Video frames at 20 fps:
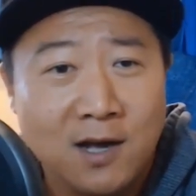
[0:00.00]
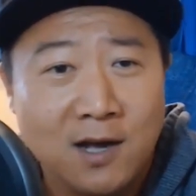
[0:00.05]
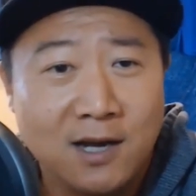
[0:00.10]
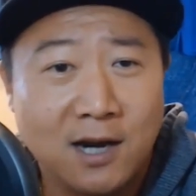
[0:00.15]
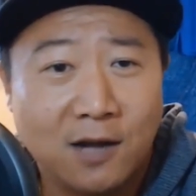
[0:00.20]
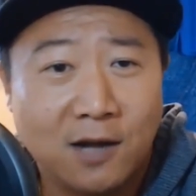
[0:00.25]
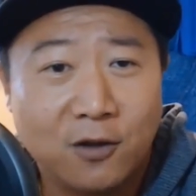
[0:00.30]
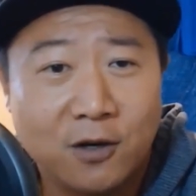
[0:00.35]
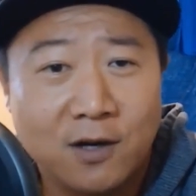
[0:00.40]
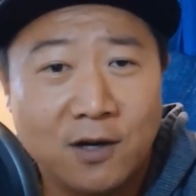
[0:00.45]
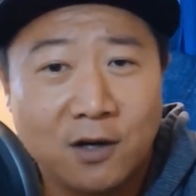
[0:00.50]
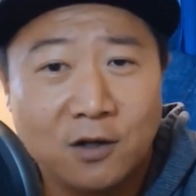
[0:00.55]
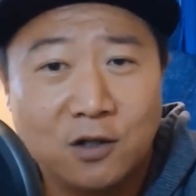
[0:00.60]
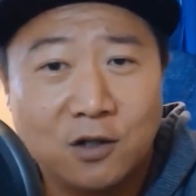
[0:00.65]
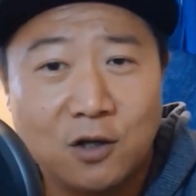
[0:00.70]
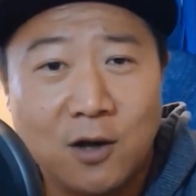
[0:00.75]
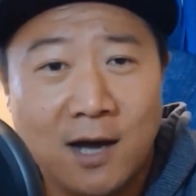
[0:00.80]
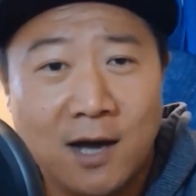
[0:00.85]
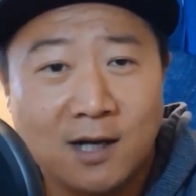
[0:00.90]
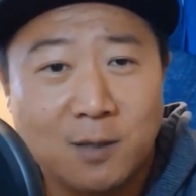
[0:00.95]
In other
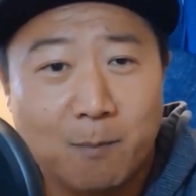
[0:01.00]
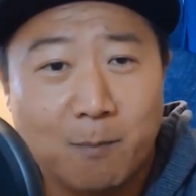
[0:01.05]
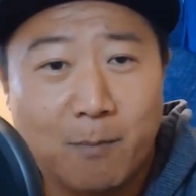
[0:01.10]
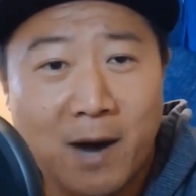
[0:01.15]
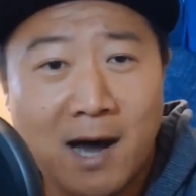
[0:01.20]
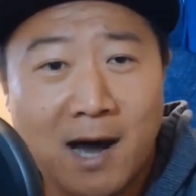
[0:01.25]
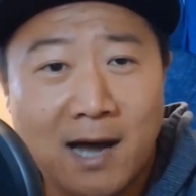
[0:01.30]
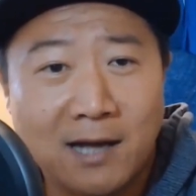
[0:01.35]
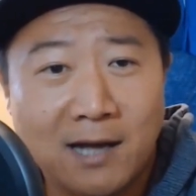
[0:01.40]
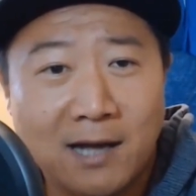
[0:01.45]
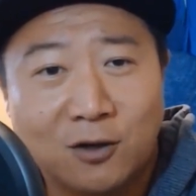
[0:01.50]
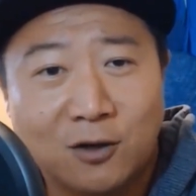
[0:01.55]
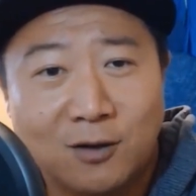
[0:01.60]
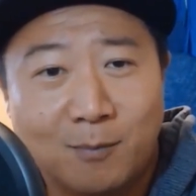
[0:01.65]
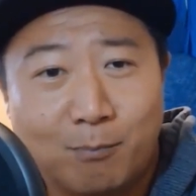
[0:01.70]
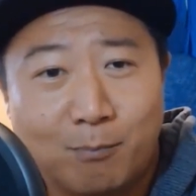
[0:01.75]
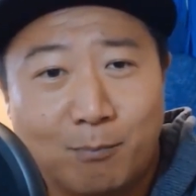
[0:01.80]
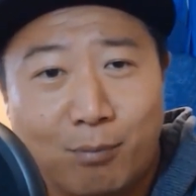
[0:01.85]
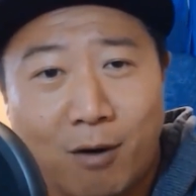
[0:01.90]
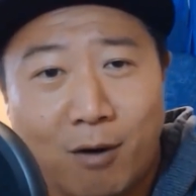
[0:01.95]
years you had to buy a
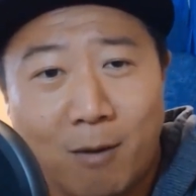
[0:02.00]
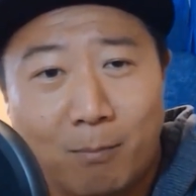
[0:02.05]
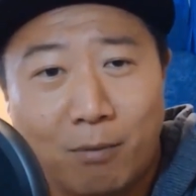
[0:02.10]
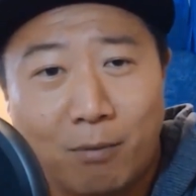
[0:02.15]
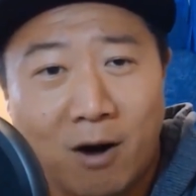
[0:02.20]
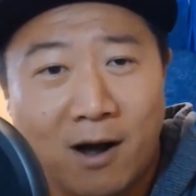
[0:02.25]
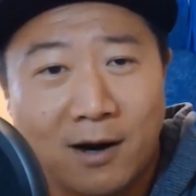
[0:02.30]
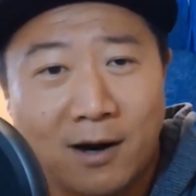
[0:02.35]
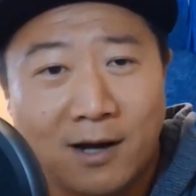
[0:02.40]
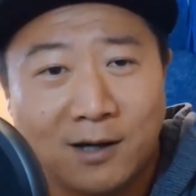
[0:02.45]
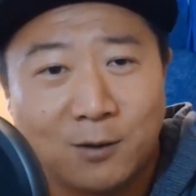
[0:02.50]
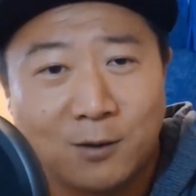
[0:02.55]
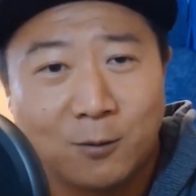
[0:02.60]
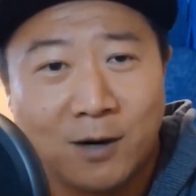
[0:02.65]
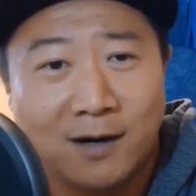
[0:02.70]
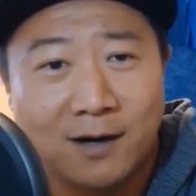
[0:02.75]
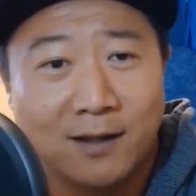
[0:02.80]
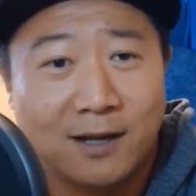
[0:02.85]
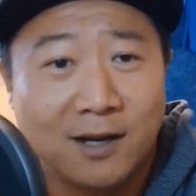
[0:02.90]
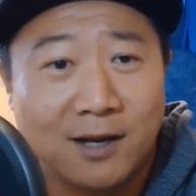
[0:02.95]
certain product,
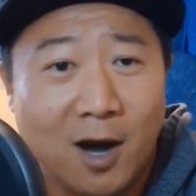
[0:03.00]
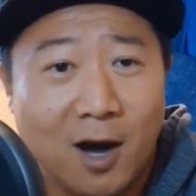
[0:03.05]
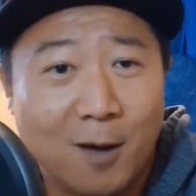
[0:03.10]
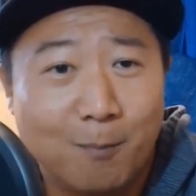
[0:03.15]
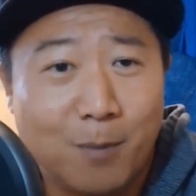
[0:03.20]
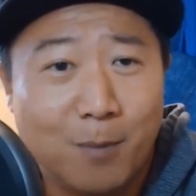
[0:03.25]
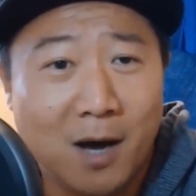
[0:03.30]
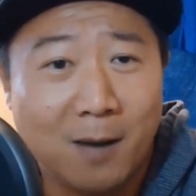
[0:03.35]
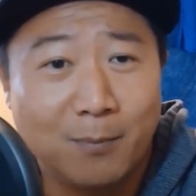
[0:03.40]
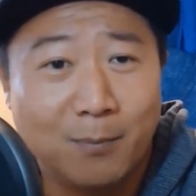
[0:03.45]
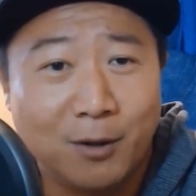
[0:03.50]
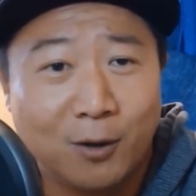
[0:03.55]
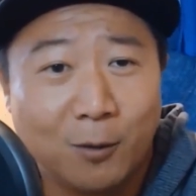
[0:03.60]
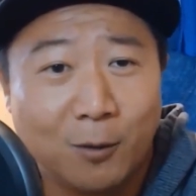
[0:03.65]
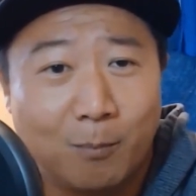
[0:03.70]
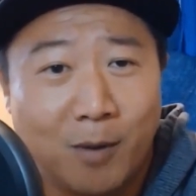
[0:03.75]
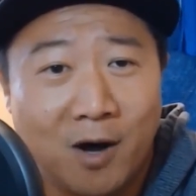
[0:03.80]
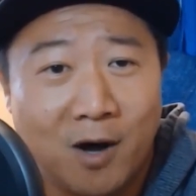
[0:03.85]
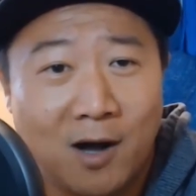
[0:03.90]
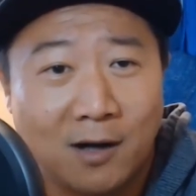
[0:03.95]
right? Like an unpopular
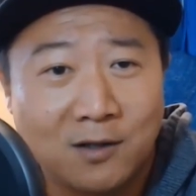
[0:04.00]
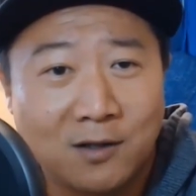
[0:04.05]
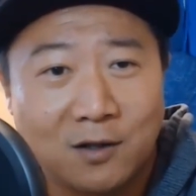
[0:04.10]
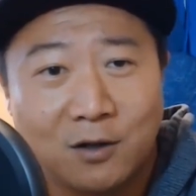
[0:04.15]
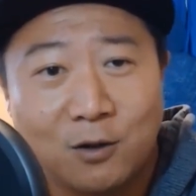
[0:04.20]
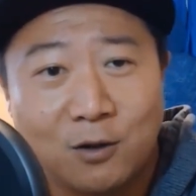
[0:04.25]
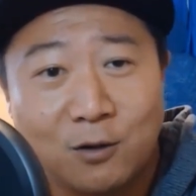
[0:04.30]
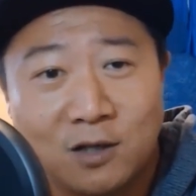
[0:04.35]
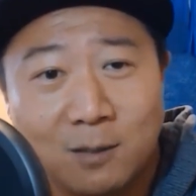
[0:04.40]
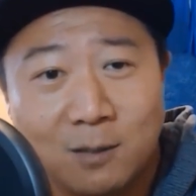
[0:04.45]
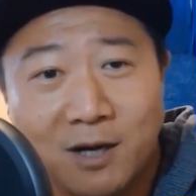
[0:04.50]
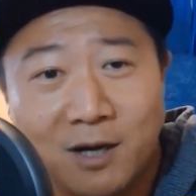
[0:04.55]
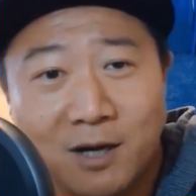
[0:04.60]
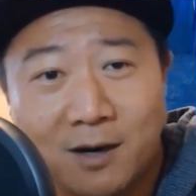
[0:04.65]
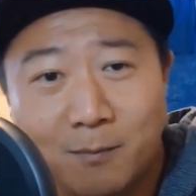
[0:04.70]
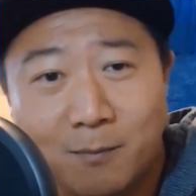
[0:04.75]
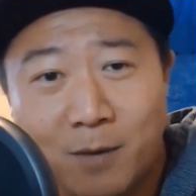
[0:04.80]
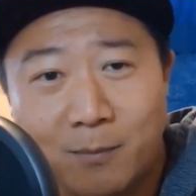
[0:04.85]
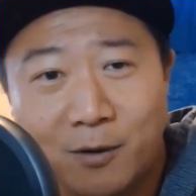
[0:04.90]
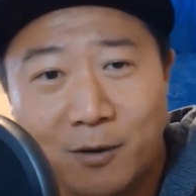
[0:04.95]
box. There used to be
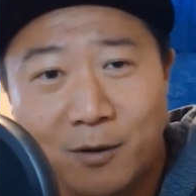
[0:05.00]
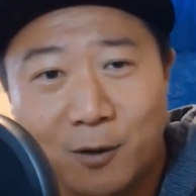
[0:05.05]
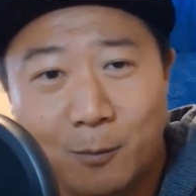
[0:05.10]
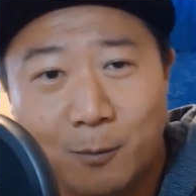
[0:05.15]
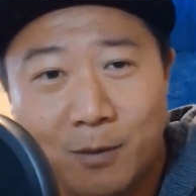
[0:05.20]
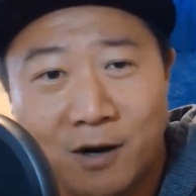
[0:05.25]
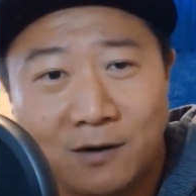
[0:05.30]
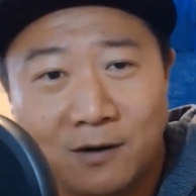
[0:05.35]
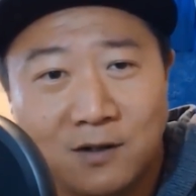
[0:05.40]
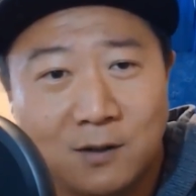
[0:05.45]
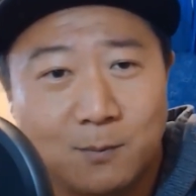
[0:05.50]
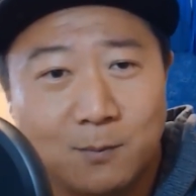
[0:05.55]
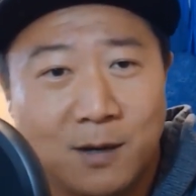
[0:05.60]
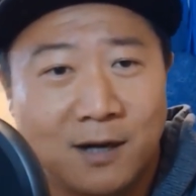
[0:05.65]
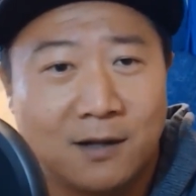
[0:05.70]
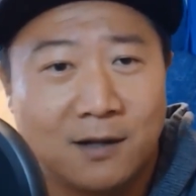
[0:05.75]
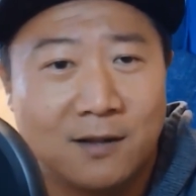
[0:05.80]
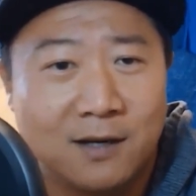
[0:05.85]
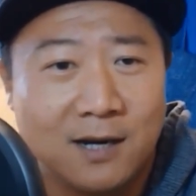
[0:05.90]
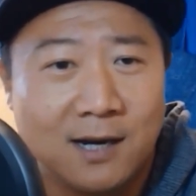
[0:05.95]
unpopular boxes
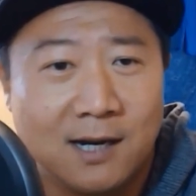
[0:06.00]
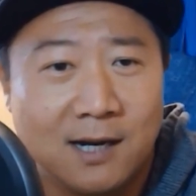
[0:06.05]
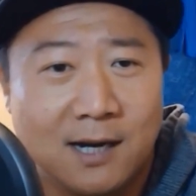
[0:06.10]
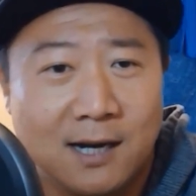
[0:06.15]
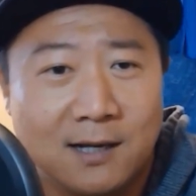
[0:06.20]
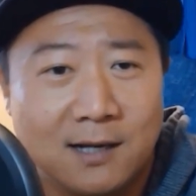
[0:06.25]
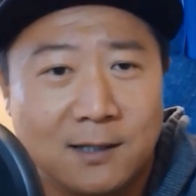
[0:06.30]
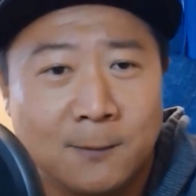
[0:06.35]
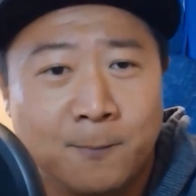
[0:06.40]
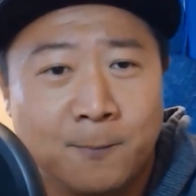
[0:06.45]
back in the day, guys.